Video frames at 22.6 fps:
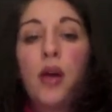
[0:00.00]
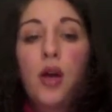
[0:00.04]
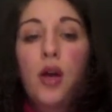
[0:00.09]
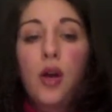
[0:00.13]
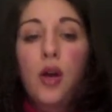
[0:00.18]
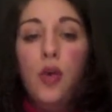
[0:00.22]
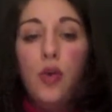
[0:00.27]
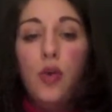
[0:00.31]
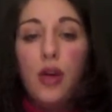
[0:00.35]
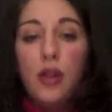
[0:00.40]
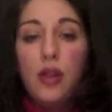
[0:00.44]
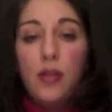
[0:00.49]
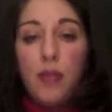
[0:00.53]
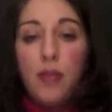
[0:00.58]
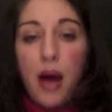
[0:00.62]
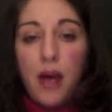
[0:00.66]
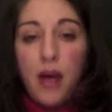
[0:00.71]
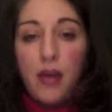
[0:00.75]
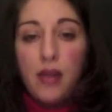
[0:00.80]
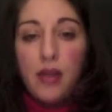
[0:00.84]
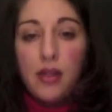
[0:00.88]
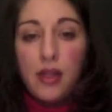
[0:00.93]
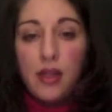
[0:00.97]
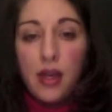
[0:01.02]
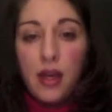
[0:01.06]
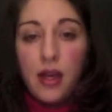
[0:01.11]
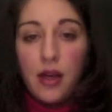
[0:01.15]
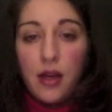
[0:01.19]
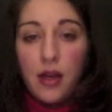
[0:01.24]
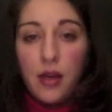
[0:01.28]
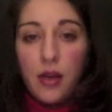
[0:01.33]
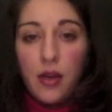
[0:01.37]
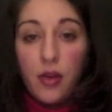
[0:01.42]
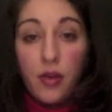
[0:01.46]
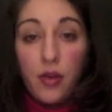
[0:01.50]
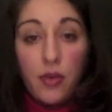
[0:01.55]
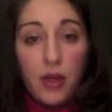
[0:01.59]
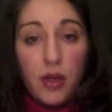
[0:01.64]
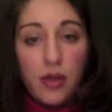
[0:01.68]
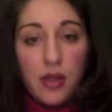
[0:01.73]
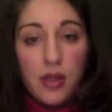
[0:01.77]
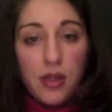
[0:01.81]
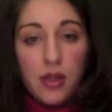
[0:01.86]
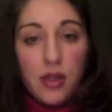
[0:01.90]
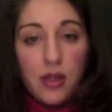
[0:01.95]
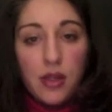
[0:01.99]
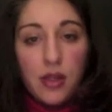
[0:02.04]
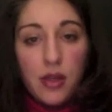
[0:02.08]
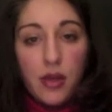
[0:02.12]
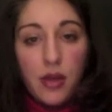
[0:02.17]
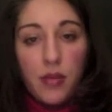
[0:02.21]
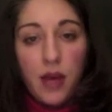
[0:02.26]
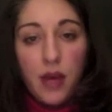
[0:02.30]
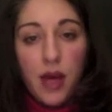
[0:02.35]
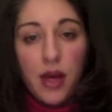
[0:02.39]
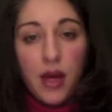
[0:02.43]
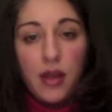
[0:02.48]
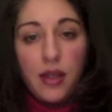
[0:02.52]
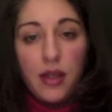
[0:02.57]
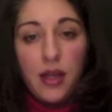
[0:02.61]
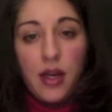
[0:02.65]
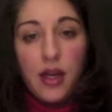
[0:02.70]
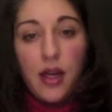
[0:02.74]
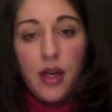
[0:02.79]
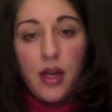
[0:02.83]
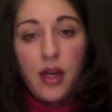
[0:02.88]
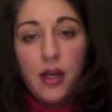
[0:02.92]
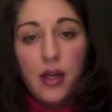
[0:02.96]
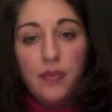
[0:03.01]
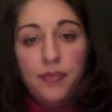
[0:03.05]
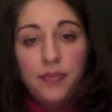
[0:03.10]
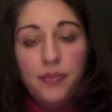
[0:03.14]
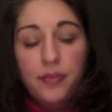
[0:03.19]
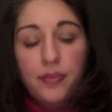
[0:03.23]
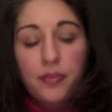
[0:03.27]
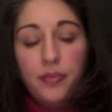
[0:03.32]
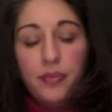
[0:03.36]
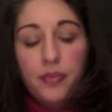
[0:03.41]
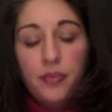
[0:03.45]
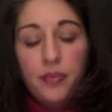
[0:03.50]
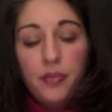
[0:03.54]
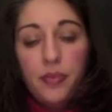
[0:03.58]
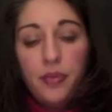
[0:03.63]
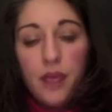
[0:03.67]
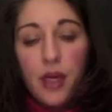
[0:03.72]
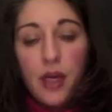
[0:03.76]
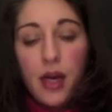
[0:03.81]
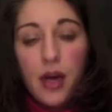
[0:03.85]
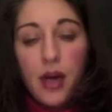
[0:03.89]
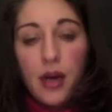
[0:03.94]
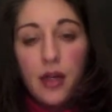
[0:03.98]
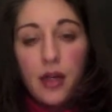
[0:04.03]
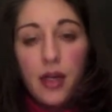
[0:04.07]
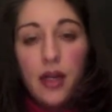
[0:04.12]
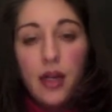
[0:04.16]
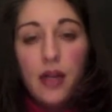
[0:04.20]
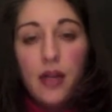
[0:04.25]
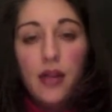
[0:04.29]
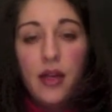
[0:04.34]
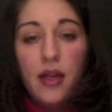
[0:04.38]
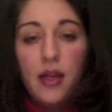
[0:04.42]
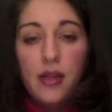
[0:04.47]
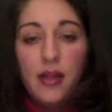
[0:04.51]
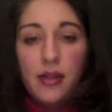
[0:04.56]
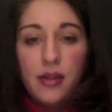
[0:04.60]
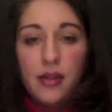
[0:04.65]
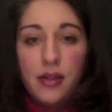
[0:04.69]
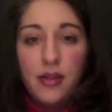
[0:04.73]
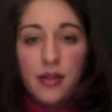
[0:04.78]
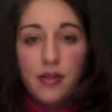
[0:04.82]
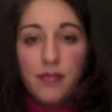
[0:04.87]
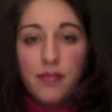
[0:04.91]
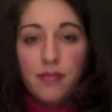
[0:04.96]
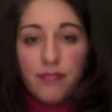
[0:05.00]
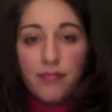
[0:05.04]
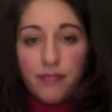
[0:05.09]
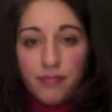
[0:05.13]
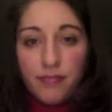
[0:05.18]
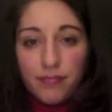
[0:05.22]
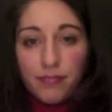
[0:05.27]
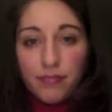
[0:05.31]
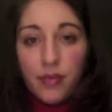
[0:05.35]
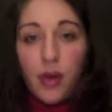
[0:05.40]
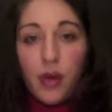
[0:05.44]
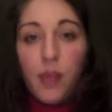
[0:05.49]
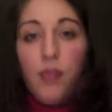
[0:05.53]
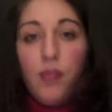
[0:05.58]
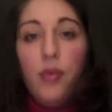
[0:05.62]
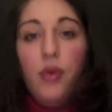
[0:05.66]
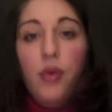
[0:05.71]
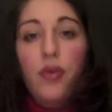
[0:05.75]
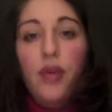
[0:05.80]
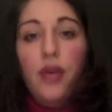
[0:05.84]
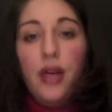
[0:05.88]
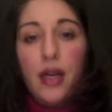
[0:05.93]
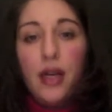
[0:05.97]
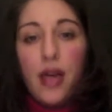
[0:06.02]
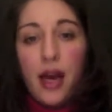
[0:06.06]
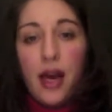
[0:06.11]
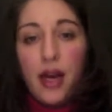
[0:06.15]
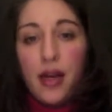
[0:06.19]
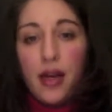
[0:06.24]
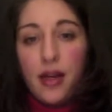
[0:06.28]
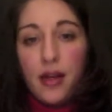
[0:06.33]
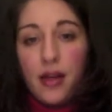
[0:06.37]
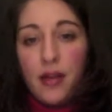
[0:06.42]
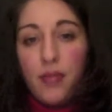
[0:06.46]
with balancing your immune system and getting things moving again and